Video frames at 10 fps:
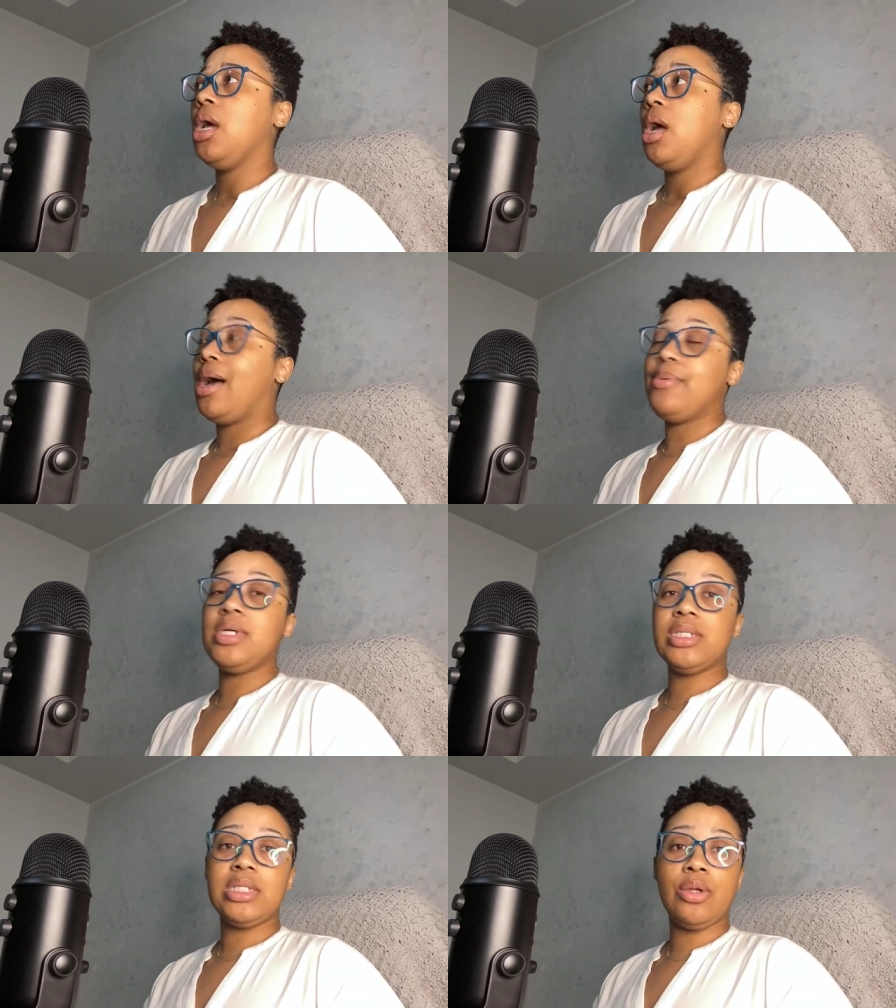I would
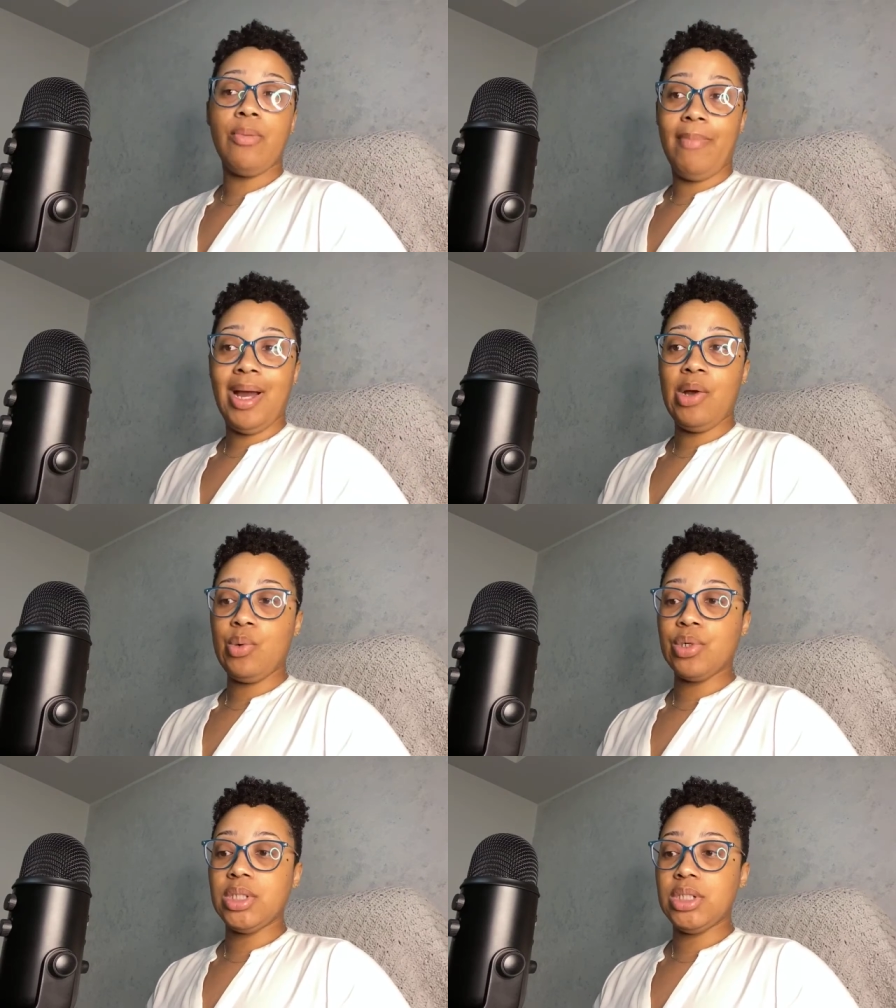consider my
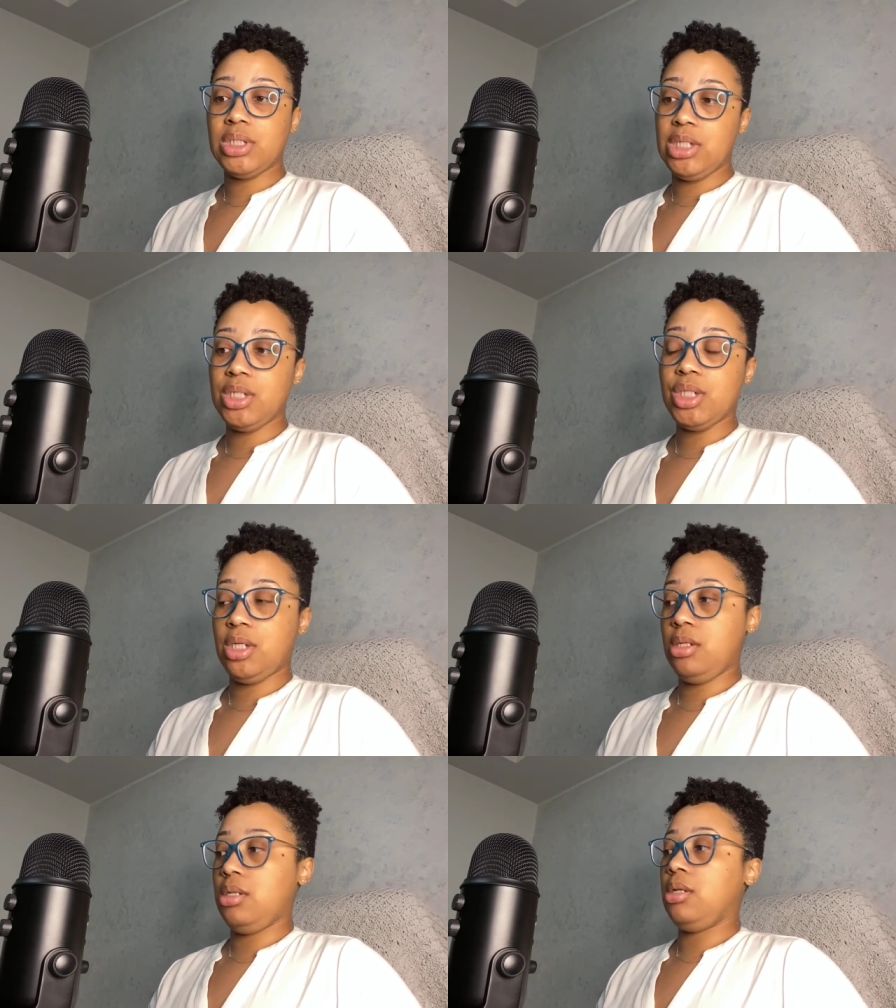
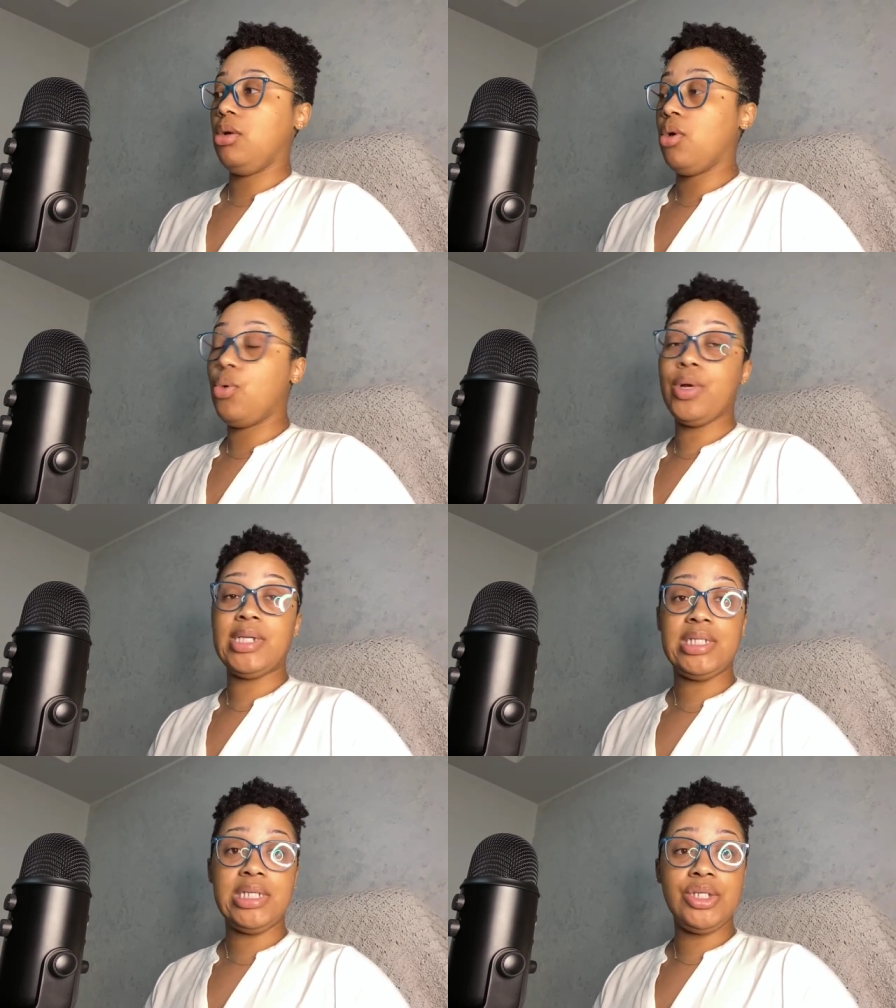organization or
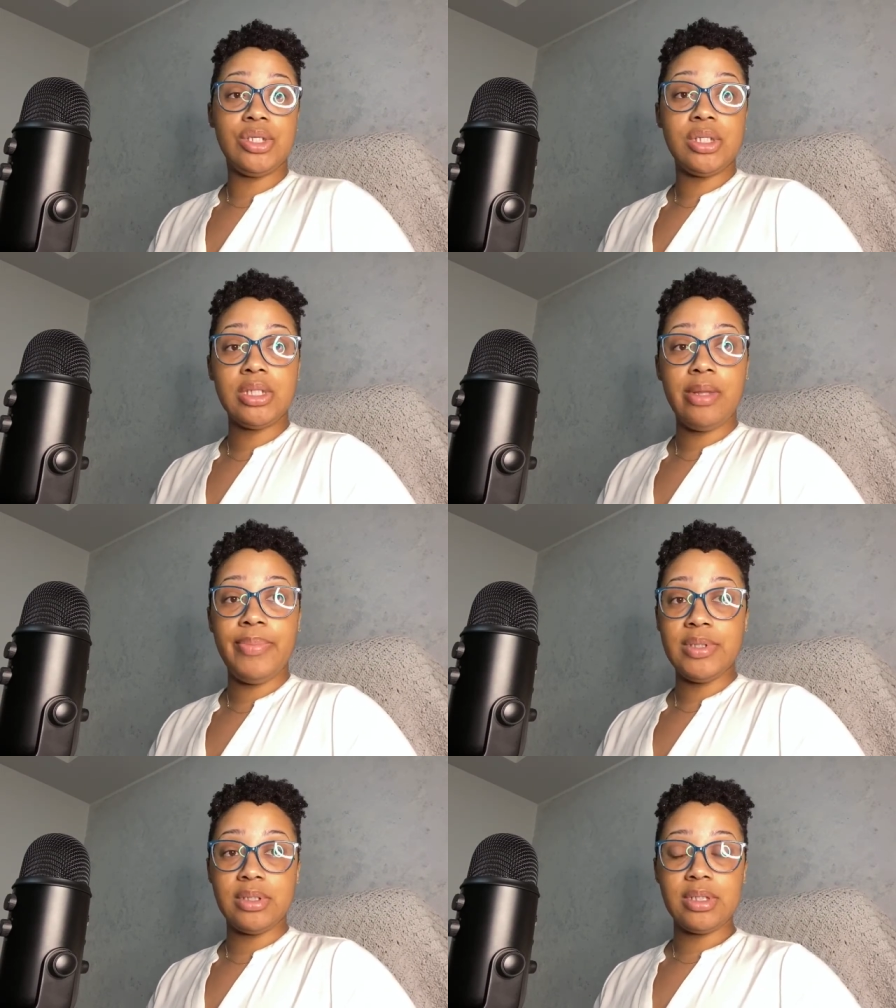organizations the
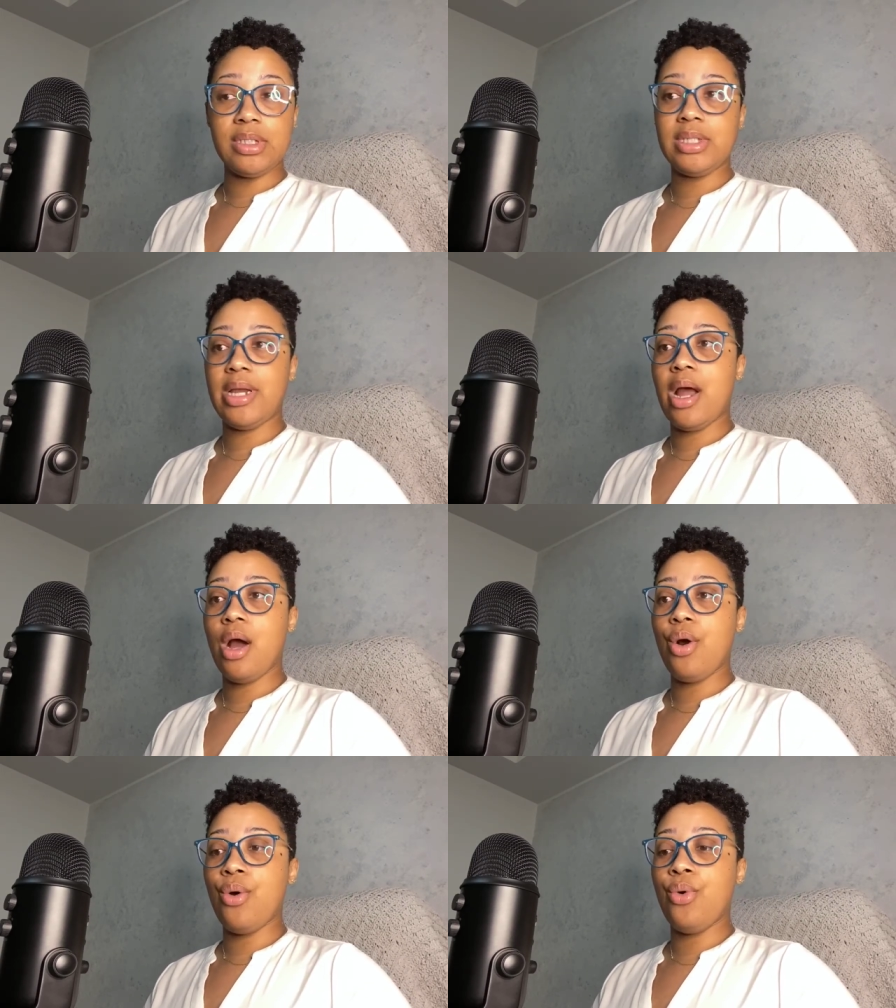businesses that I
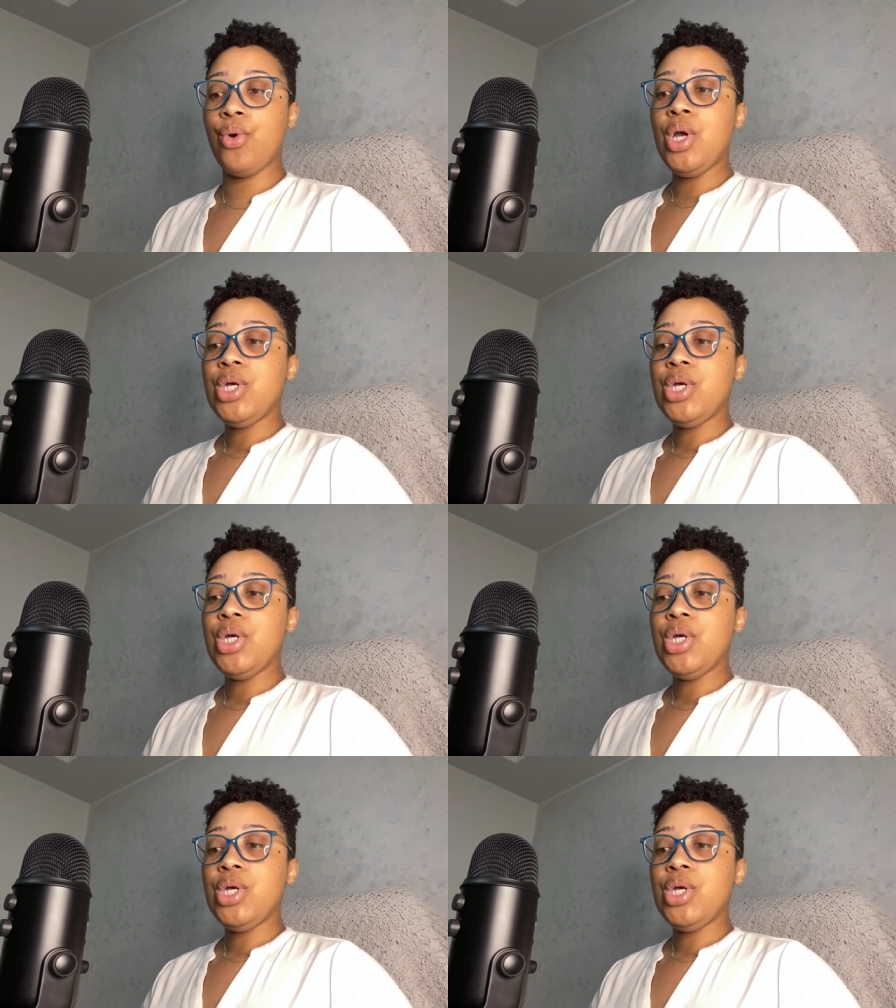own